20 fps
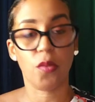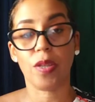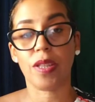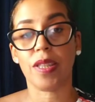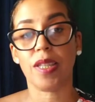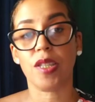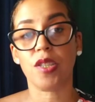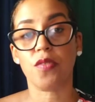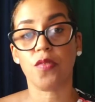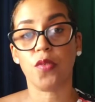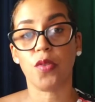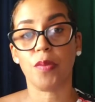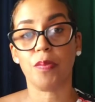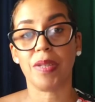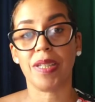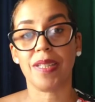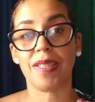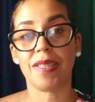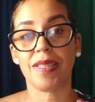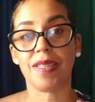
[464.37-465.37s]
sewing these
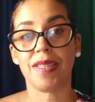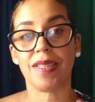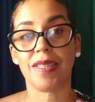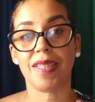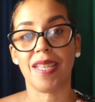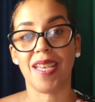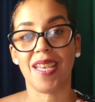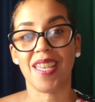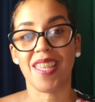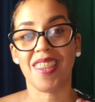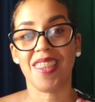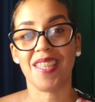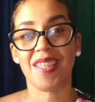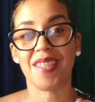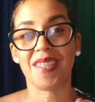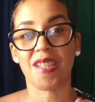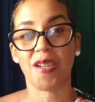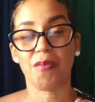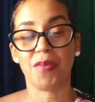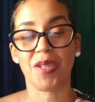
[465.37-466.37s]
4 pieces
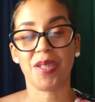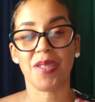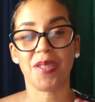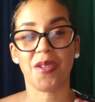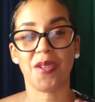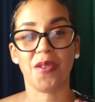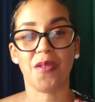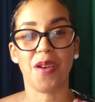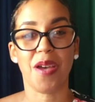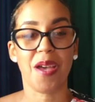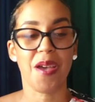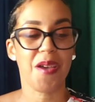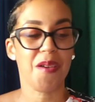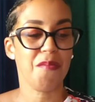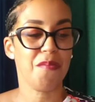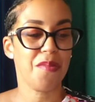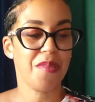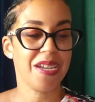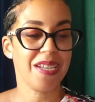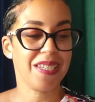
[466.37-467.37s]
this summer. So
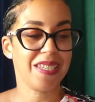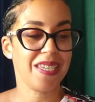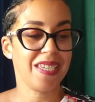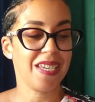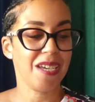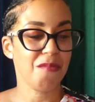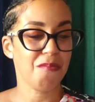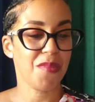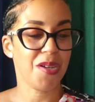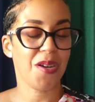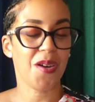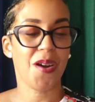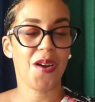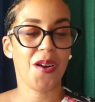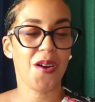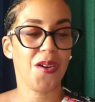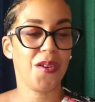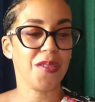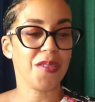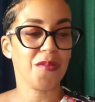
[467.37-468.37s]

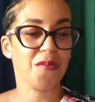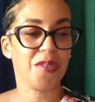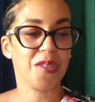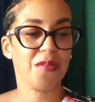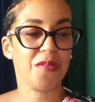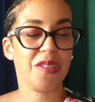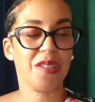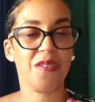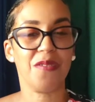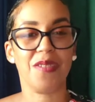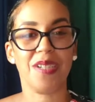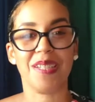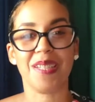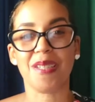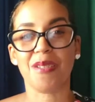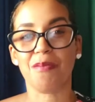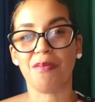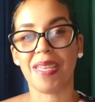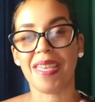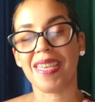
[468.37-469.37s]
BrandiMcCalls was really
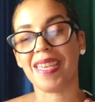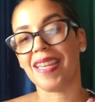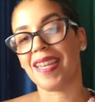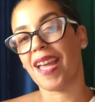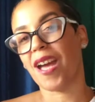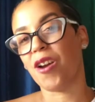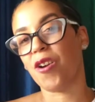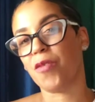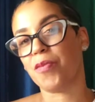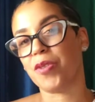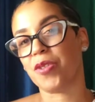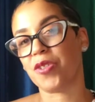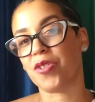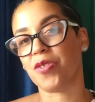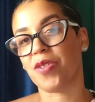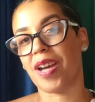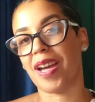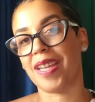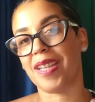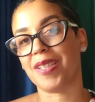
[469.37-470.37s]
fun to make, and I
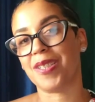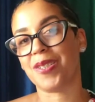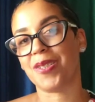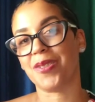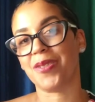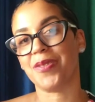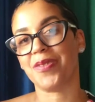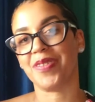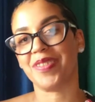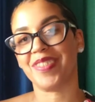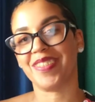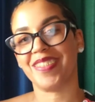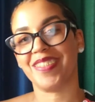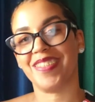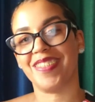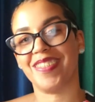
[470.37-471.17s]
hope you'll try it too.